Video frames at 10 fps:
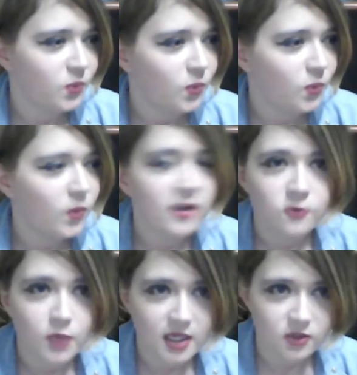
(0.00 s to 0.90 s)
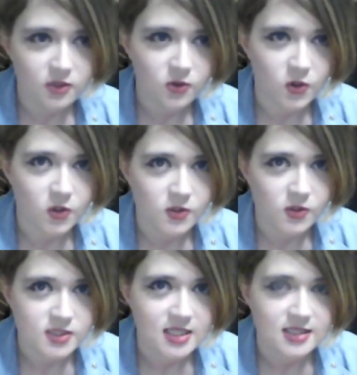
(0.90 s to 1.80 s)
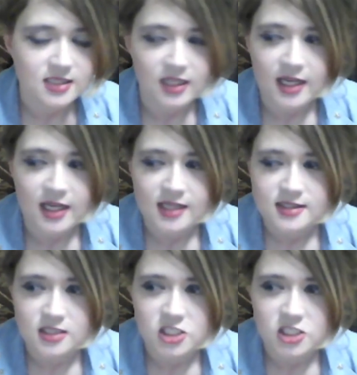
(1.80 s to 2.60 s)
One of my little girls in this class,